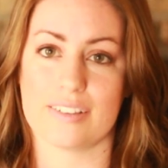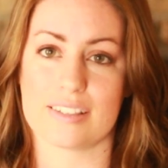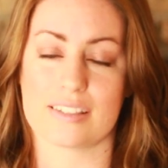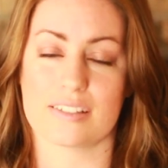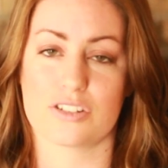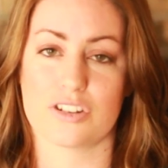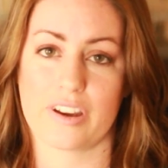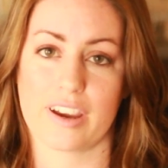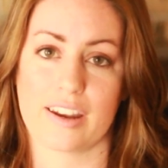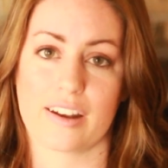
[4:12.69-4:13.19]
as
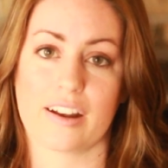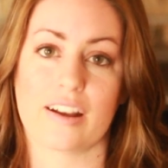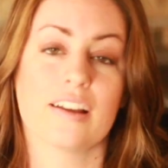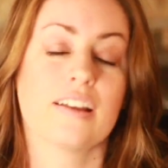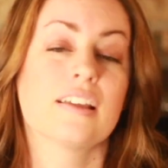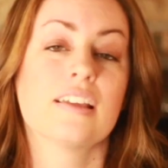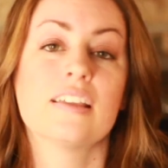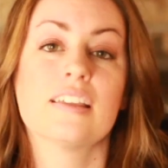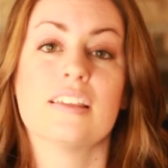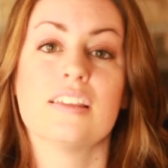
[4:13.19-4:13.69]
a trainer
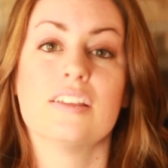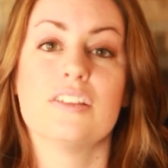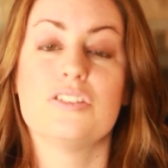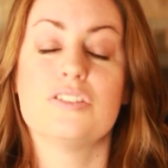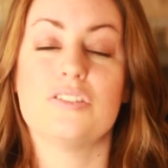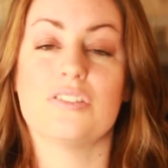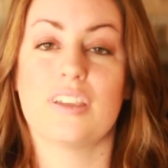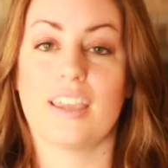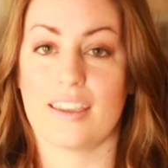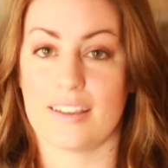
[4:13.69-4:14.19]

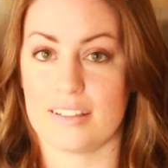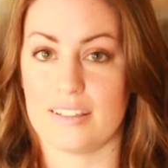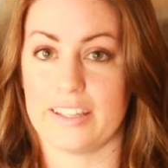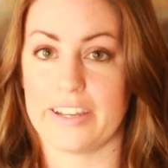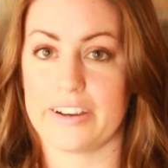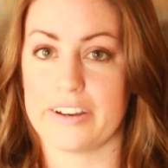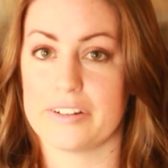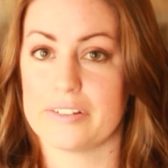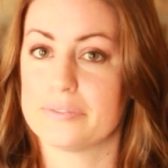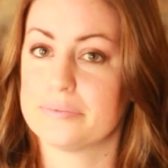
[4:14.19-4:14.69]
to get
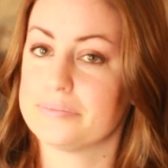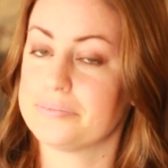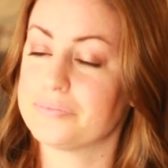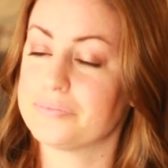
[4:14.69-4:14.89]
cleared.